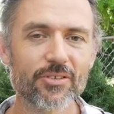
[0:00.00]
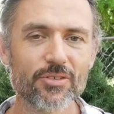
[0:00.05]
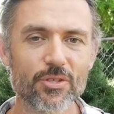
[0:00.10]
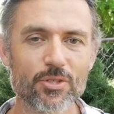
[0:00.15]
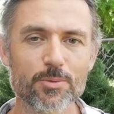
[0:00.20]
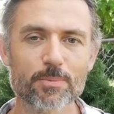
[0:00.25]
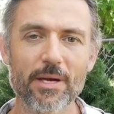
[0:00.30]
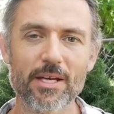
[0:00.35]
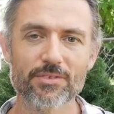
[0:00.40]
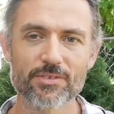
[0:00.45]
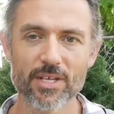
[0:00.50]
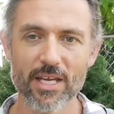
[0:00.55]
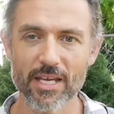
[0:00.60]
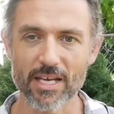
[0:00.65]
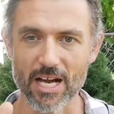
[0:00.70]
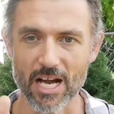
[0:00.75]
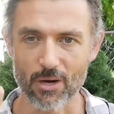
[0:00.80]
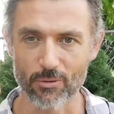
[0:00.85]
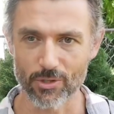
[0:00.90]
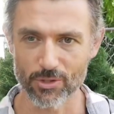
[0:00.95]
to spend 10
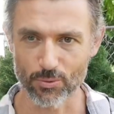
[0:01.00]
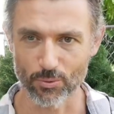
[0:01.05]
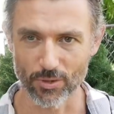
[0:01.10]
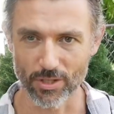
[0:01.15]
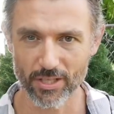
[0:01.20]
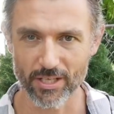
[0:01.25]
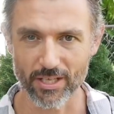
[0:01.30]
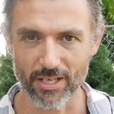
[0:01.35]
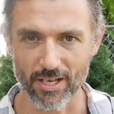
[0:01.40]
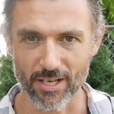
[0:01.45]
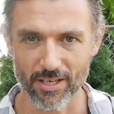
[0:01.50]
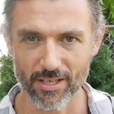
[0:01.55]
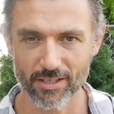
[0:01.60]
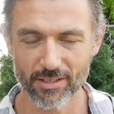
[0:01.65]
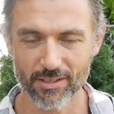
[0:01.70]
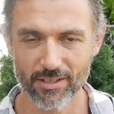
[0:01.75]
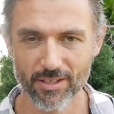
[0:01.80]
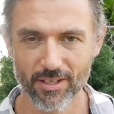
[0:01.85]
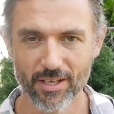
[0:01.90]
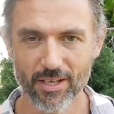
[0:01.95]
hours working on it
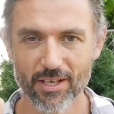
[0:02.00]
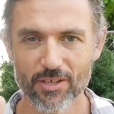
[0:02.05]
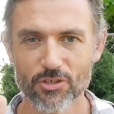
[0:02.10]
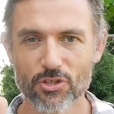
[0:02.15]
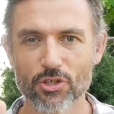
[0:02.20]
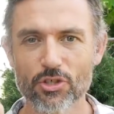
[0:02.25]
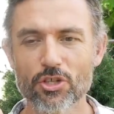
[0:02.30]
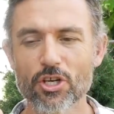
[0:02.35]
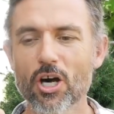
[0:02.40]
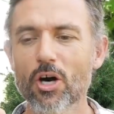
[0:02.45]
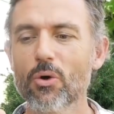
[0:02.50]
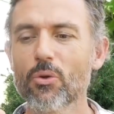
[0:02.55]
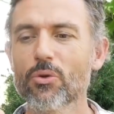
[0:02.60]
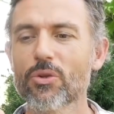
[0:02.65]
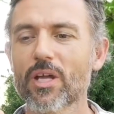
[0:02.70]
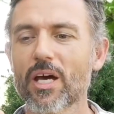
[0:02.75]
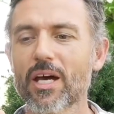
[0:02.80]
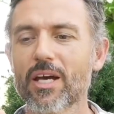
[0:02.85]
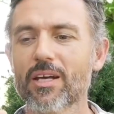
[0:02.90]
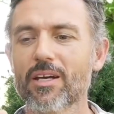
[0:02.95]
to know
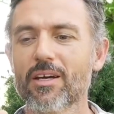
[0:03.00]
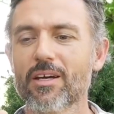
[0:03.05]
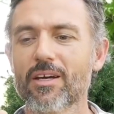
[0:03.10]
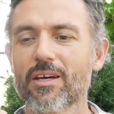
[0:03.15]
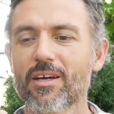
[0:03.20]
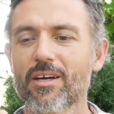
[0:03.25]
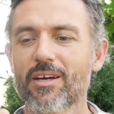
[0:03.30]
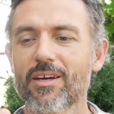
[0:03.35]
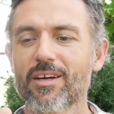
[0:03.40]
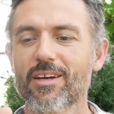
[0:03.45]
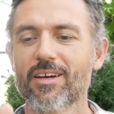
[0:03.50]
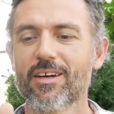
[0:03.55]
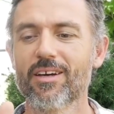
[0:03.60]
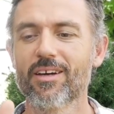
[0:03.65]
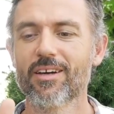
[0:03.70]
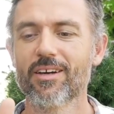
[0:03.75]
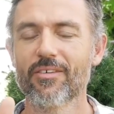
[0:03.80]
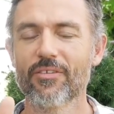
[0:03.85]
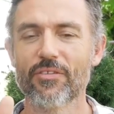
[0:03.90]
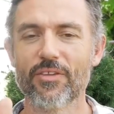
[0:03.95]
that
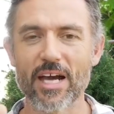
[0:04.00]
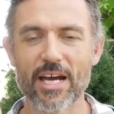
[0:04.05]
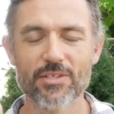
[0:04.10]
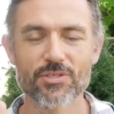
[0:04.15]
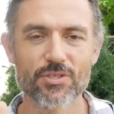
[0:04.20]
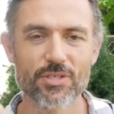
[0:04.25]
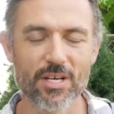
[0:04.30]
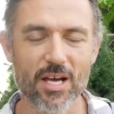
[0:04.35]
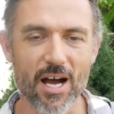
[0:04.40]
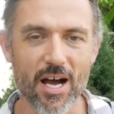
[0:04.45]
to